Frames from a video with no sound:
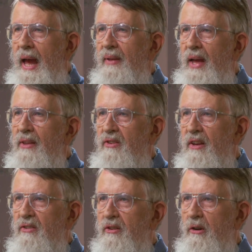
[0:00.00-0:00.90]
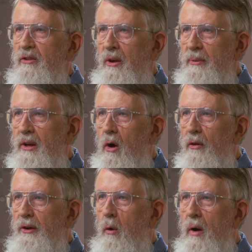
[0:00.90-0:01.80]
And that says that there's something
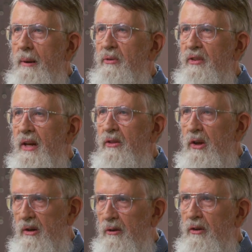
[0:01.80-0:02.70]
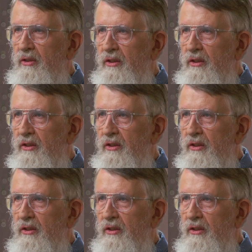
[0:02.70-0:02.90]
called the quantum state of the universe.